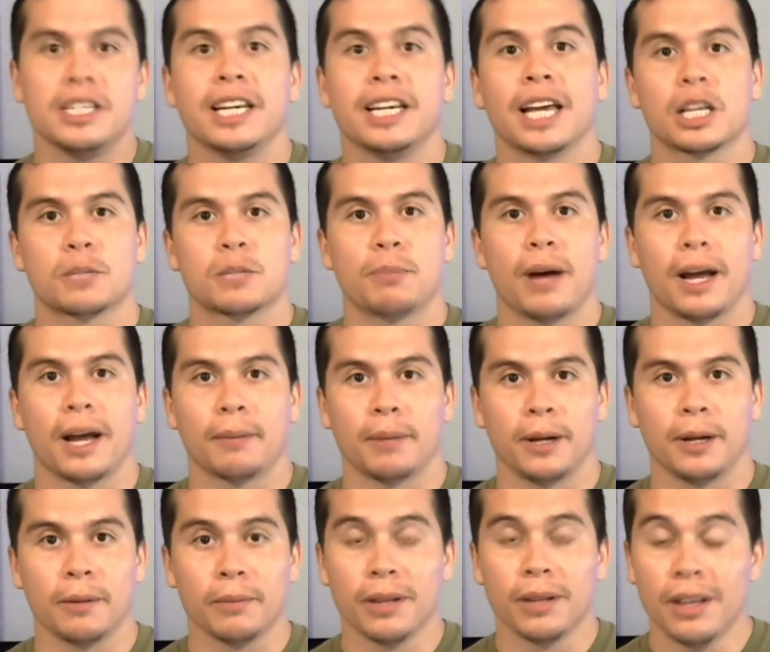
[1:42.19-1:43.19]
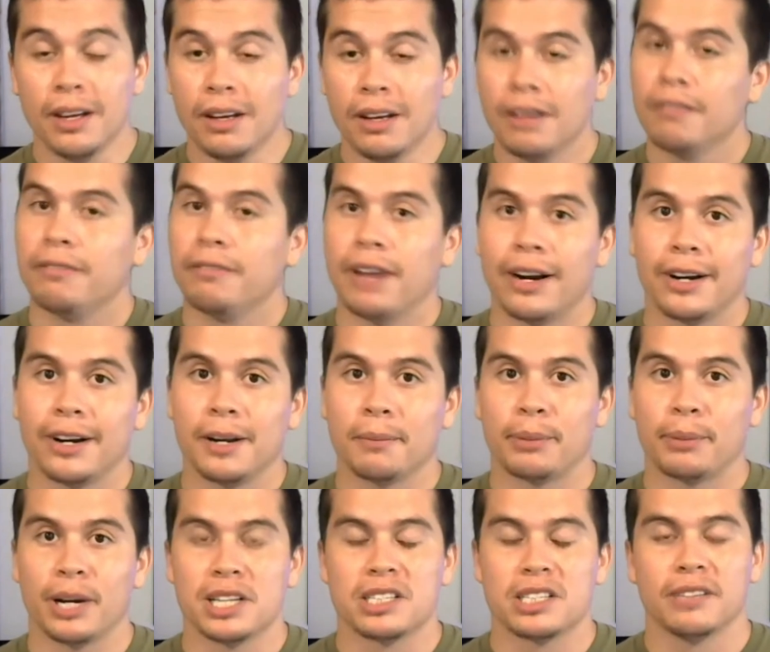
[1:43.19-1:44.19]
he gets back up. Very
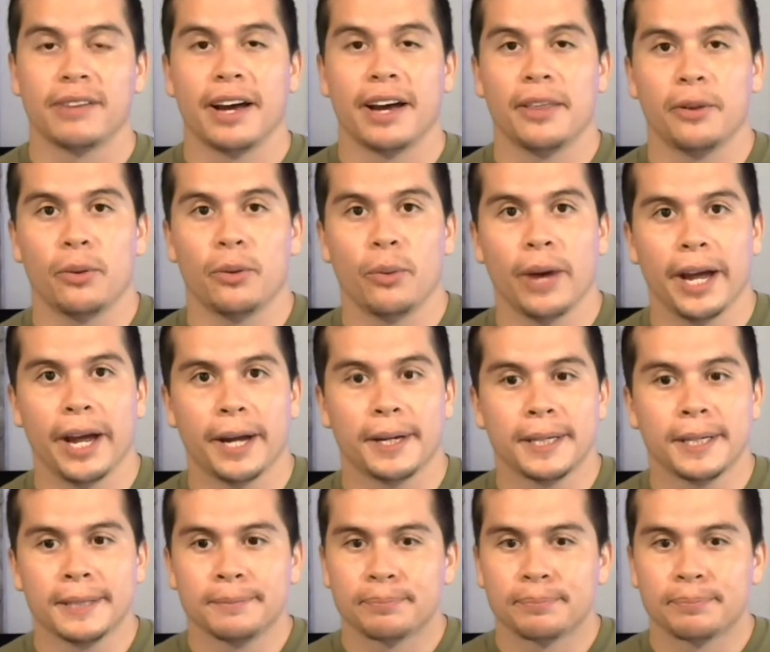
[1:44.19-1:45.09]
impressive either way.